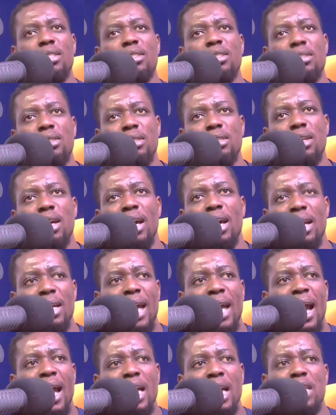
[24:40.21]
And
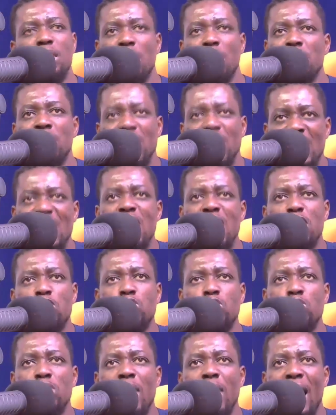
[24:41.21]
I delay
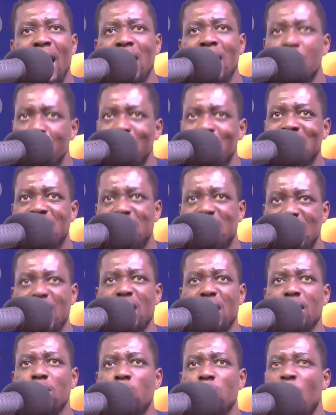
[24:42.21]
should admit
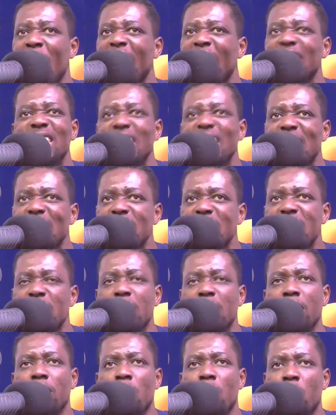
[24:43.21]
say why
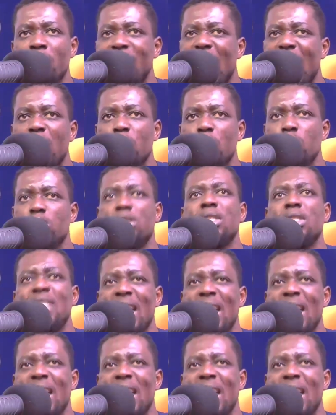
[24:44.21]
ye on that was note.